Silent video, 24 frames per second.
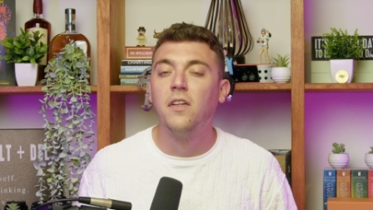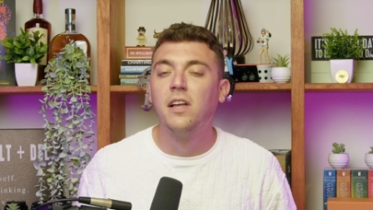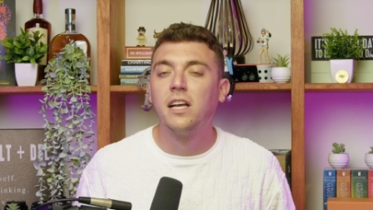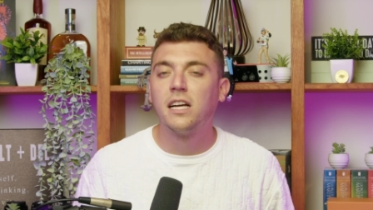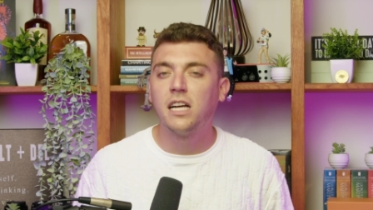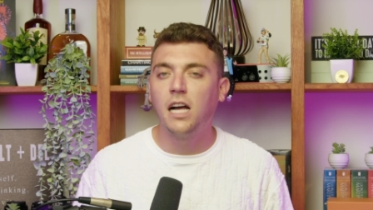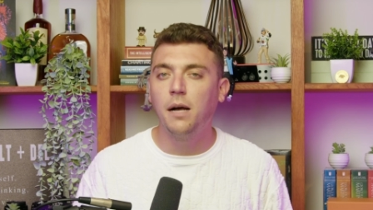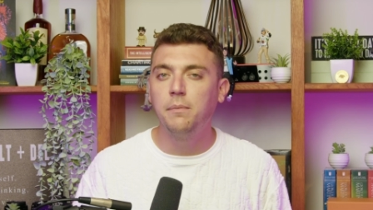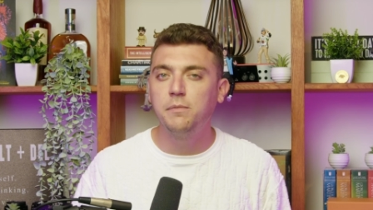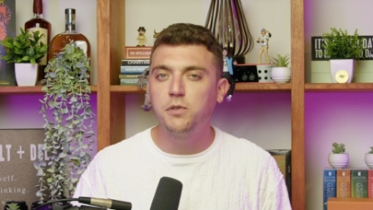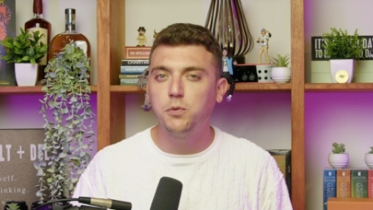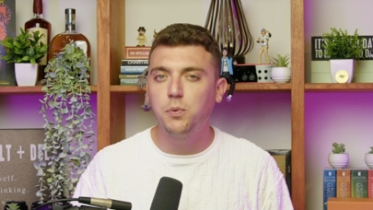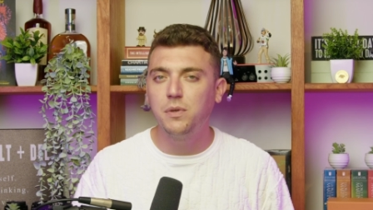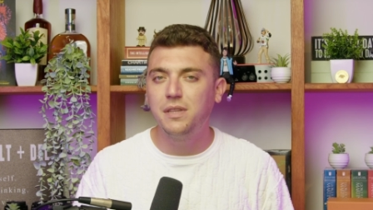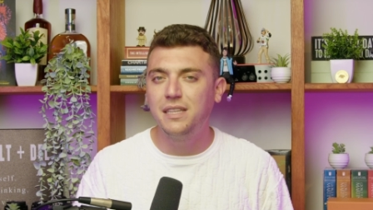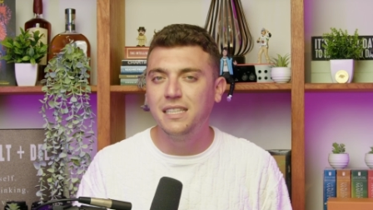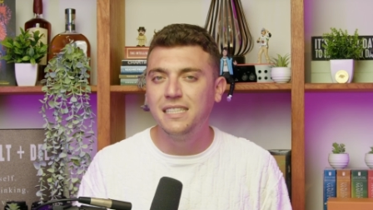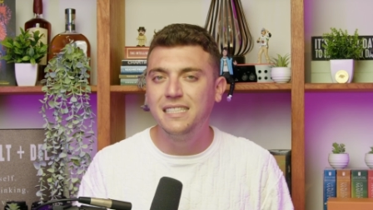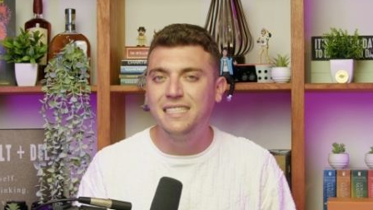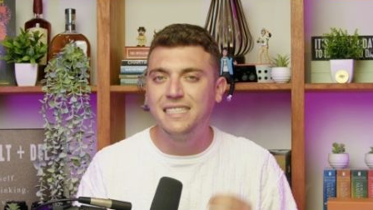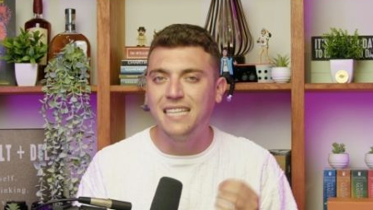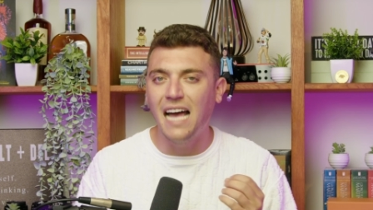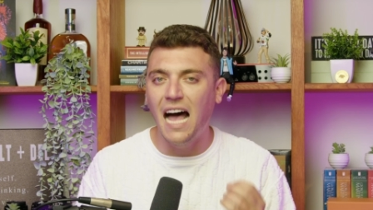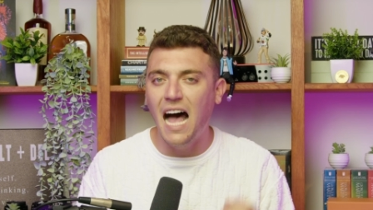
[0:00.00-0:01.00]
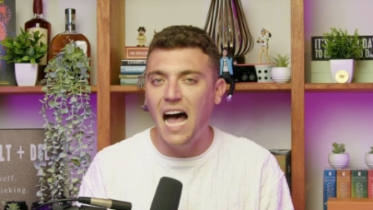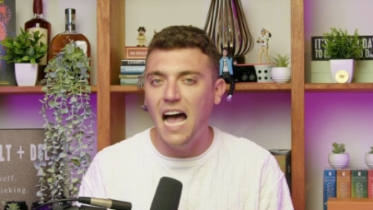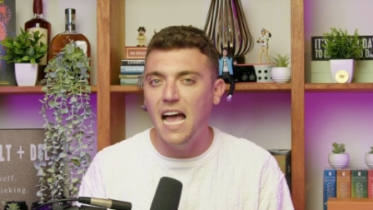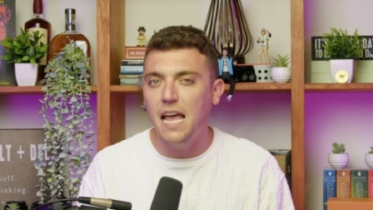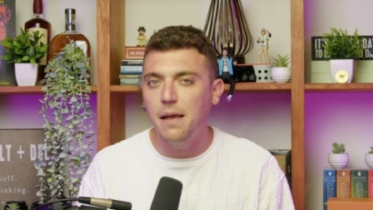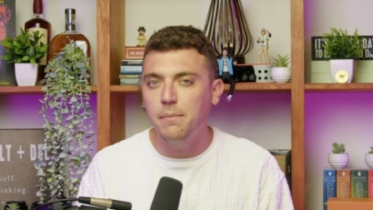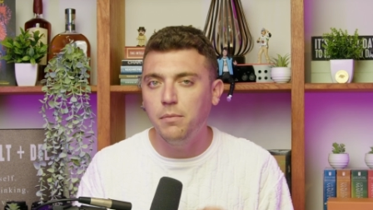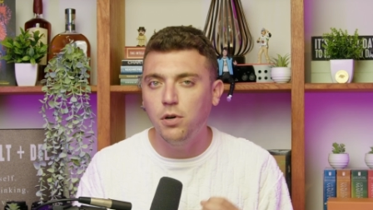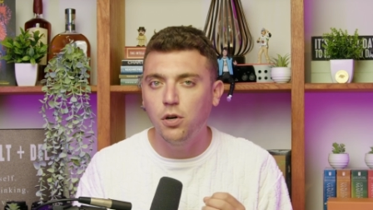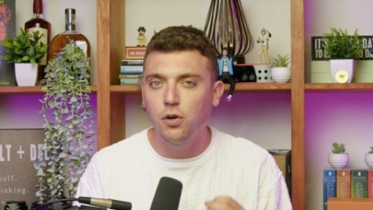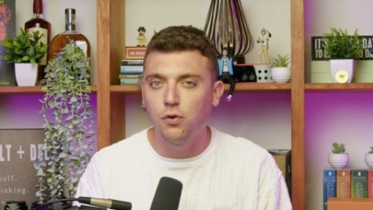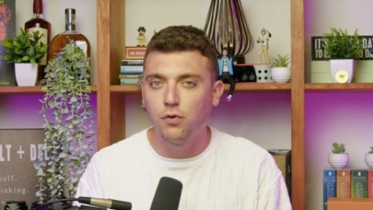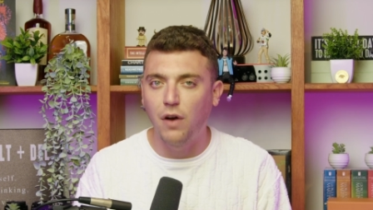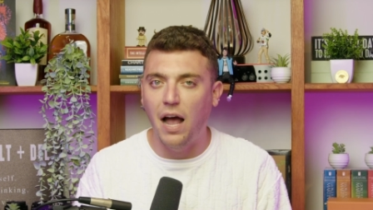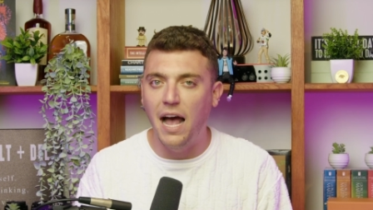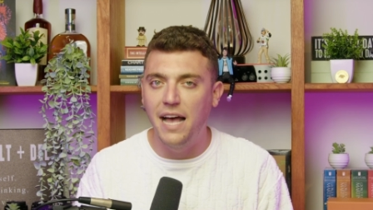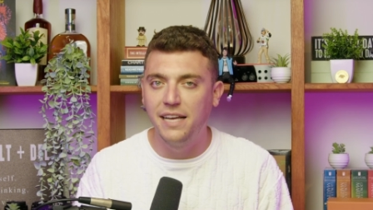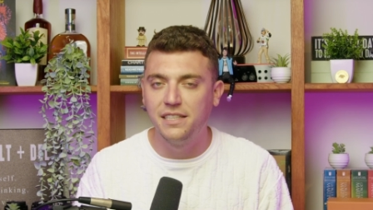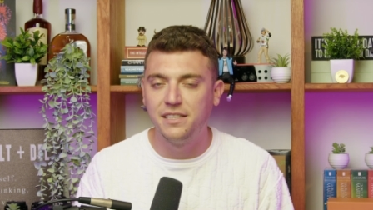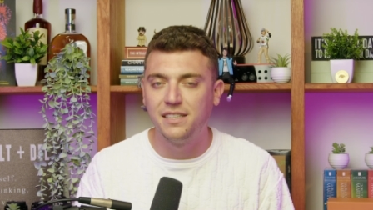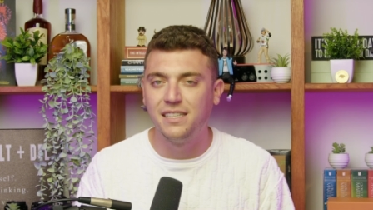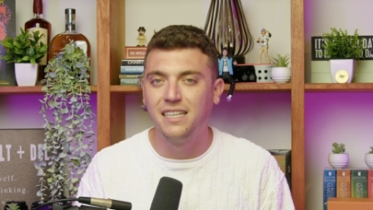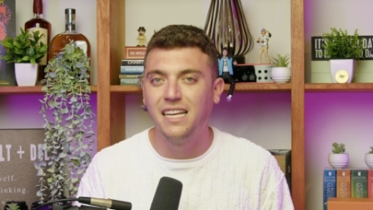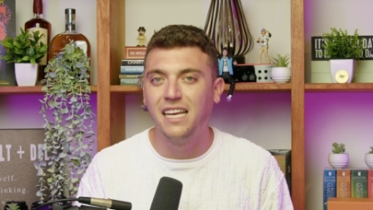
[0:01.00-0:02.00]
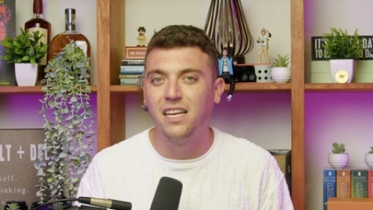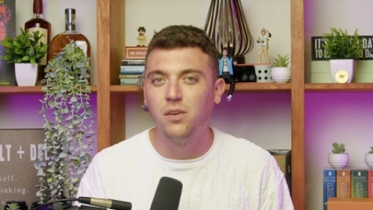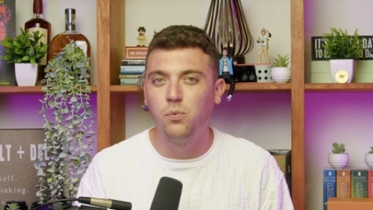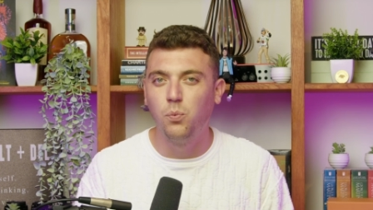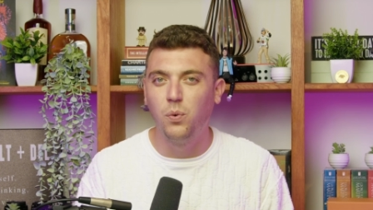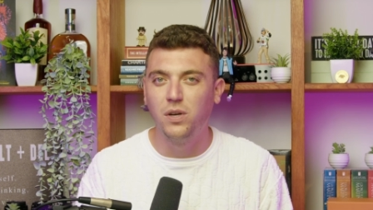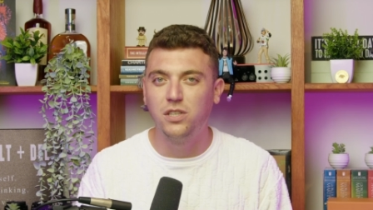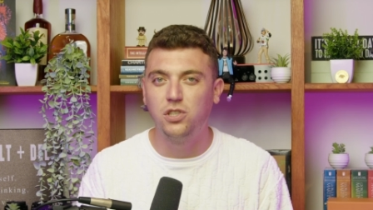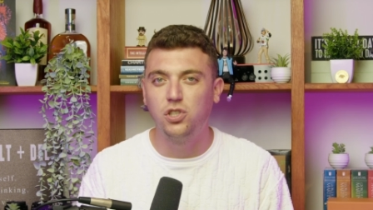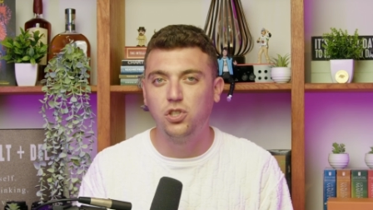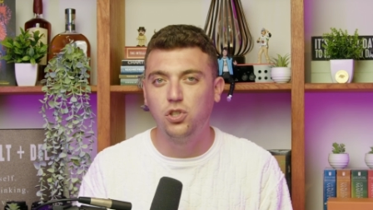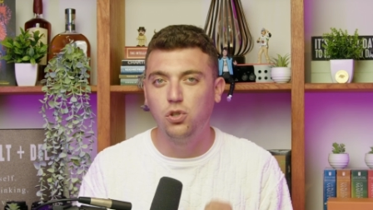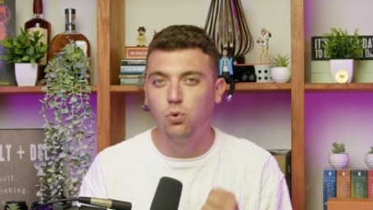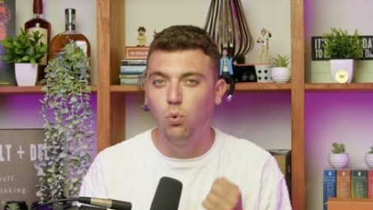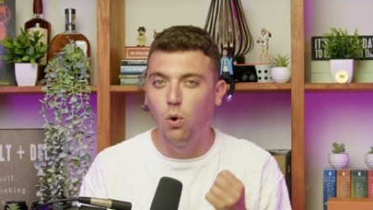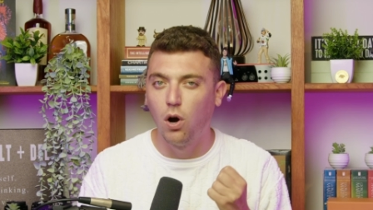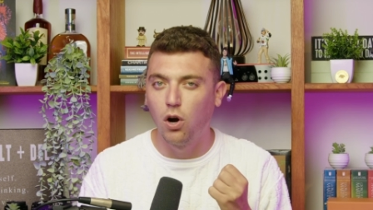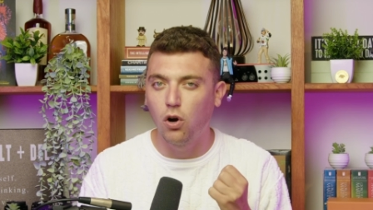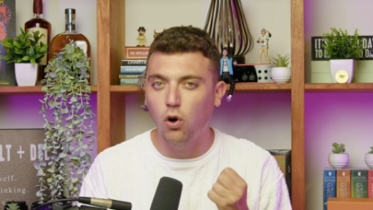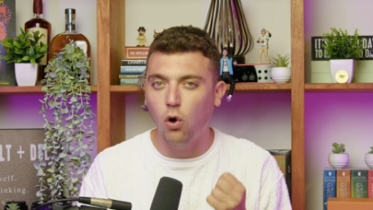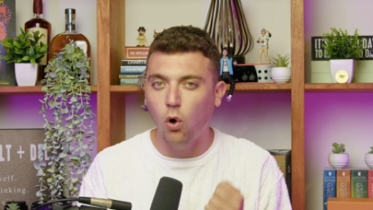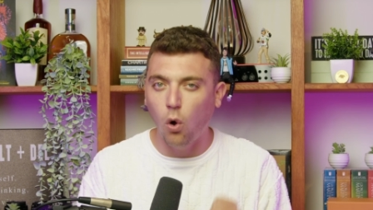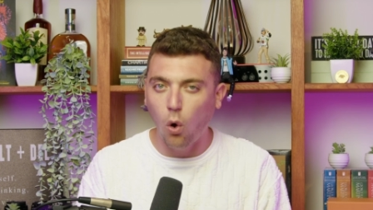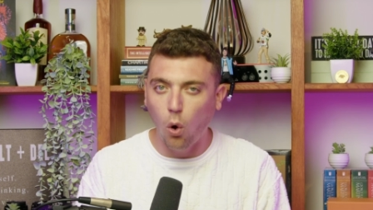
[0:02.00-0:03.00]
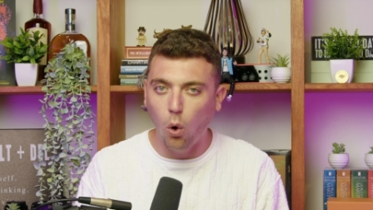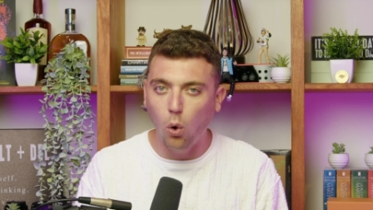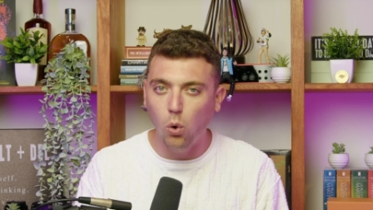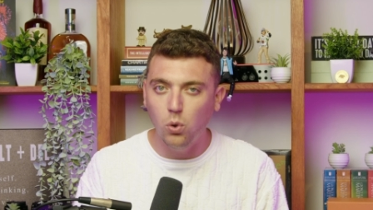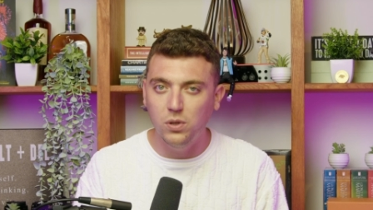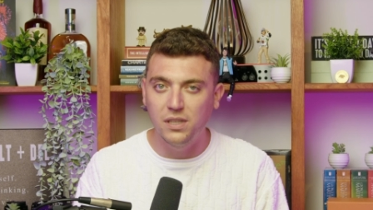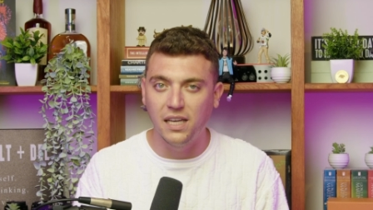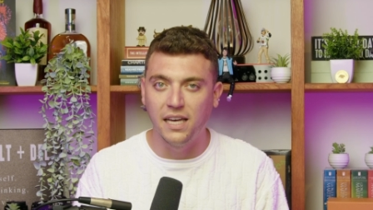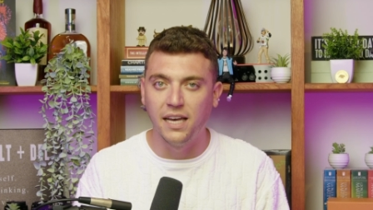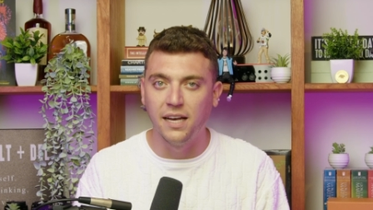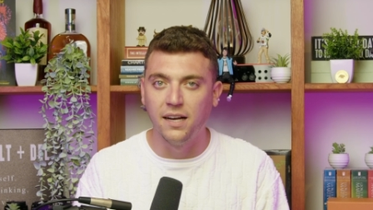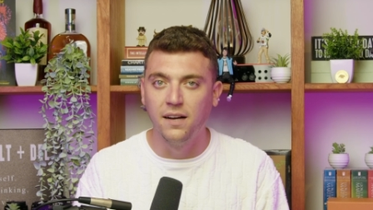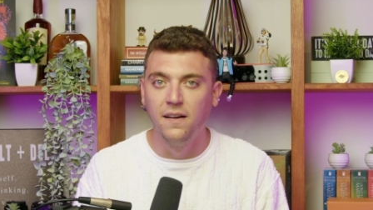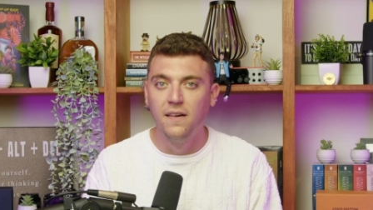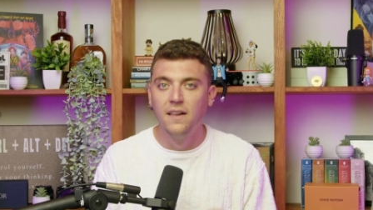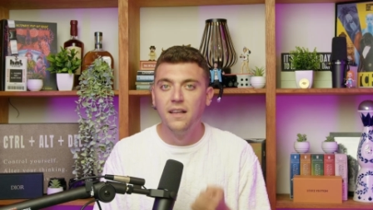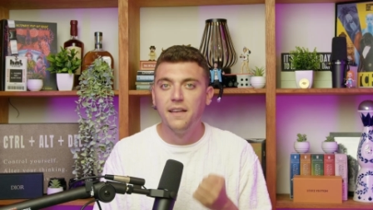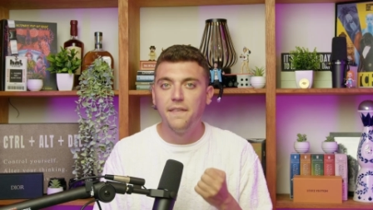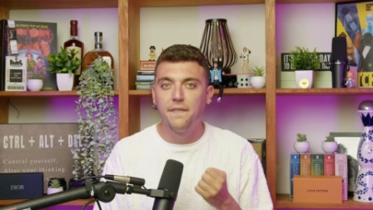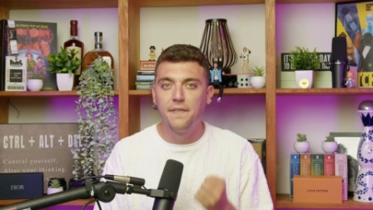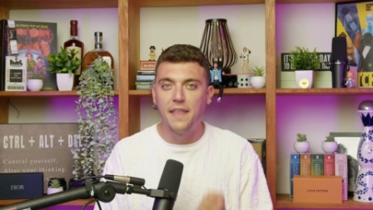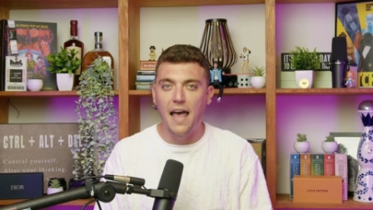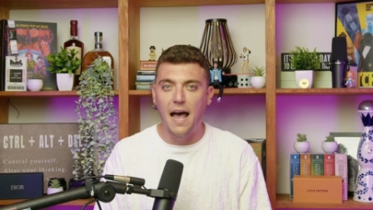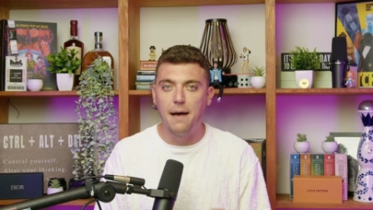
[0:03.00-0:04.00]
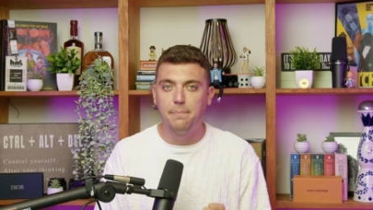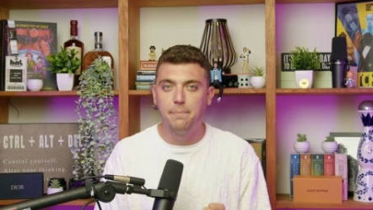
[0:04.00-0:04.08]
comes with the time horizon in which you are holding that